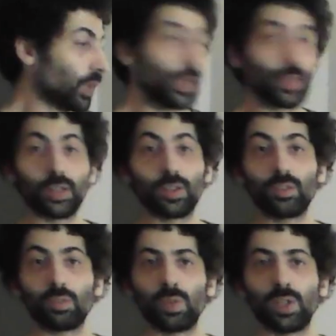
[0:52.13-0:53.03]
And that
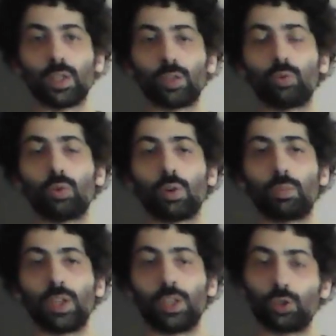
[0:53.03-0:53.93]
doesn't mean that you are
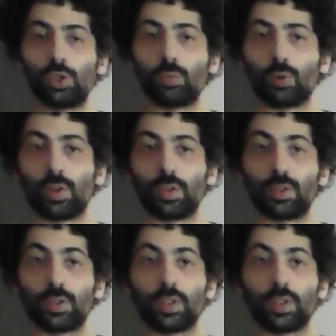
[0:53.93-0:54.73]
being cheap or anything.